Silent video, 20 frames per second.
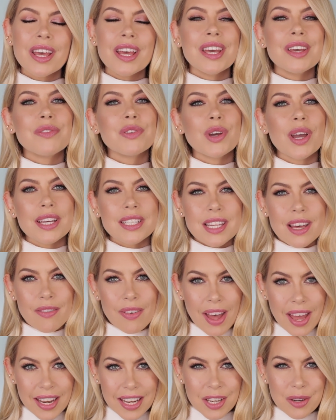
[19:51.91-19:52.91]
If you guys
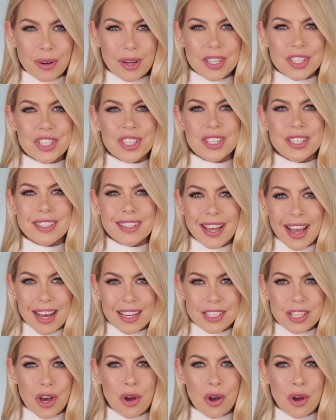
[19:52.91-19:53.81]
have any questions, as